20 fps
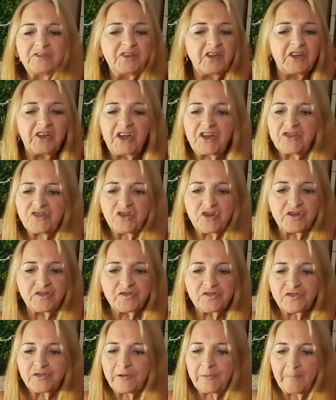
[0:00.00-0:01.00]

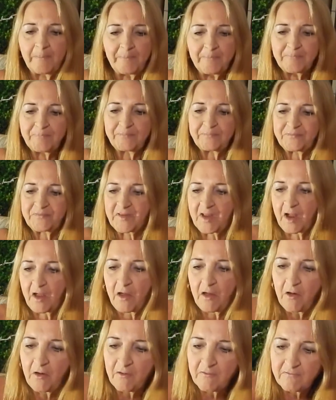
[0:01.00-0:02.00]
Delicious.
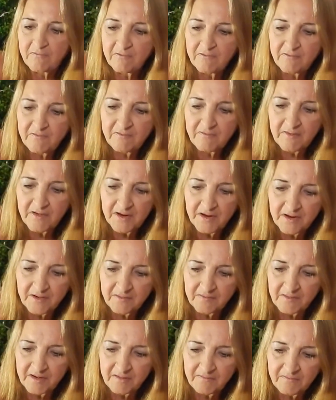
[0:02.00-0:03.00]

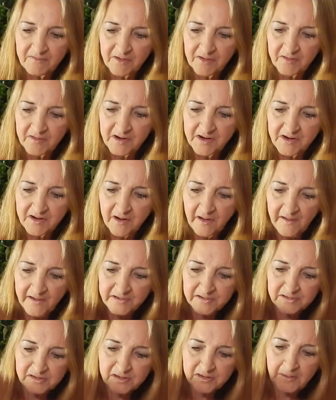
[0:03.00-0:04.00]
Very, very
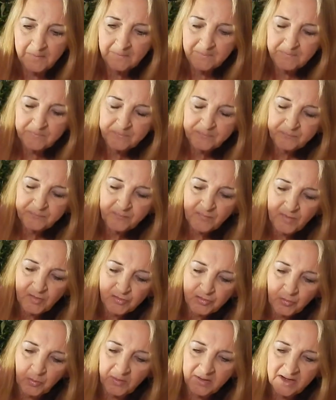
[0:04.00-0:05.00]
nice.
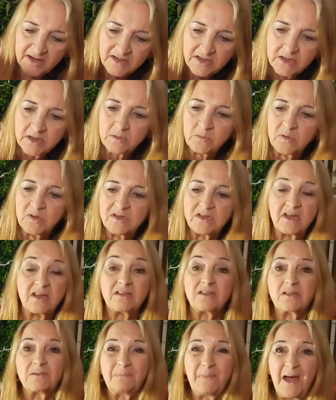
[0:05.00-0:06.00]
So what I did was I
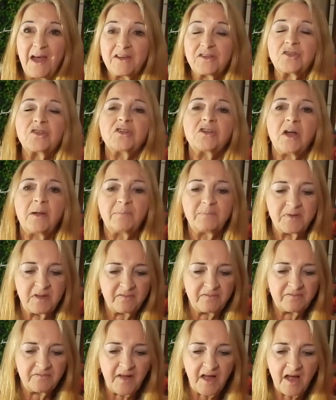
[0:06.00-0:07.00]
smashed up
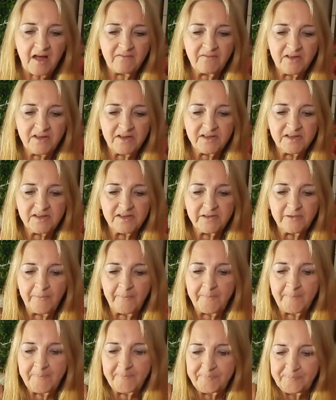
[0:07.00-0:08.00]
the fava's
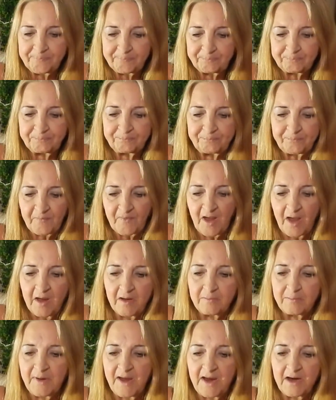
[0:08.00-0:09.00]

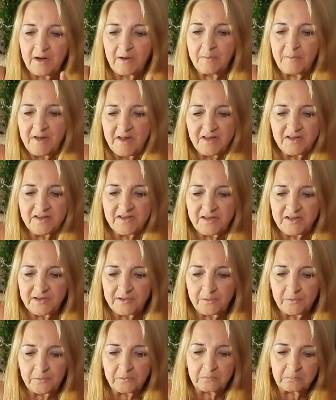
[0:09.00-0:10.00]
and made them
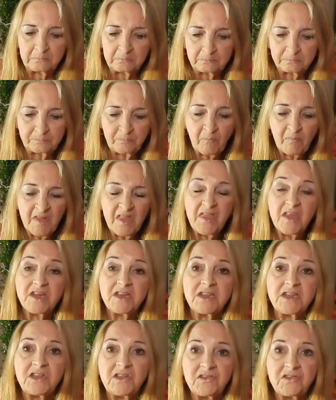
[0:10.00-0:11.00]
into
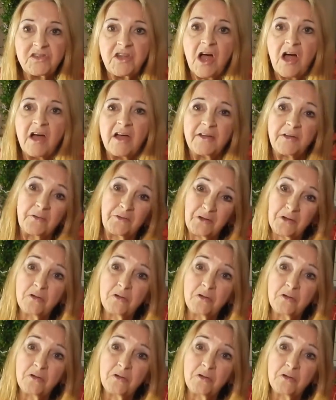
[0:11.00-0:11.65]
this style.